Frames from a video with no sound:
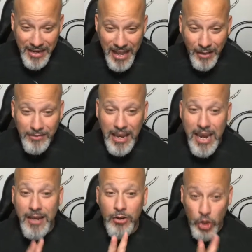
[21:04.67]
I'll
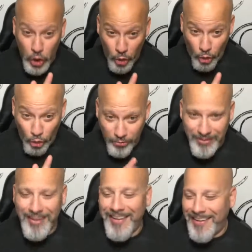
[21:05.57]
take 2.
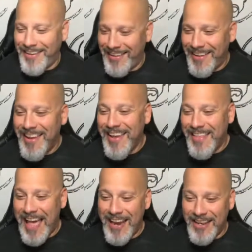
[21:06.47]

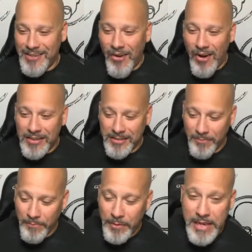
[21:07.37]
That is awesome.
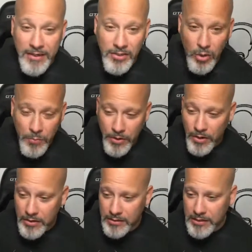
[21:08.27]
But yeah, super
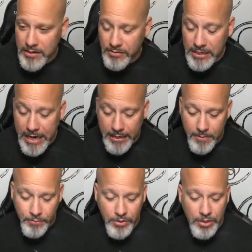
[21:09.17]
good to see you, Sally.
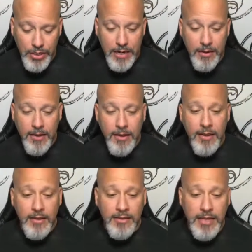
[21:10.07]
Appreciate
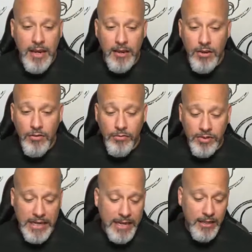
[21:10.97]
seeing you.
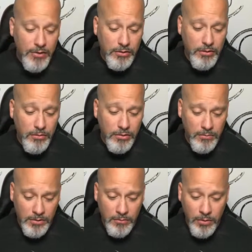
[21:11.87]
Sally used to do
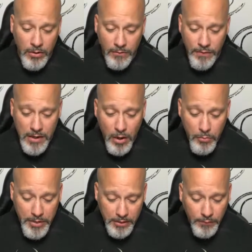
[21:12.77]
some good VO
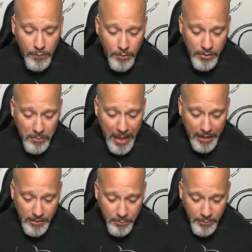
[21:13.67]
biz for us back
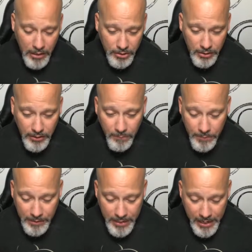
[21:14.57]
in the production
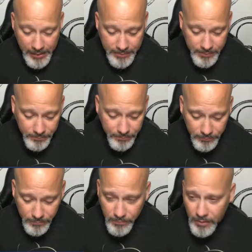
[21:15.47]
company days.
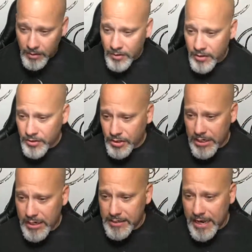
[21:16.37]
She
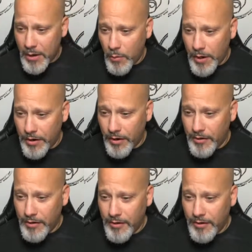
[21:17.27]
is a winner.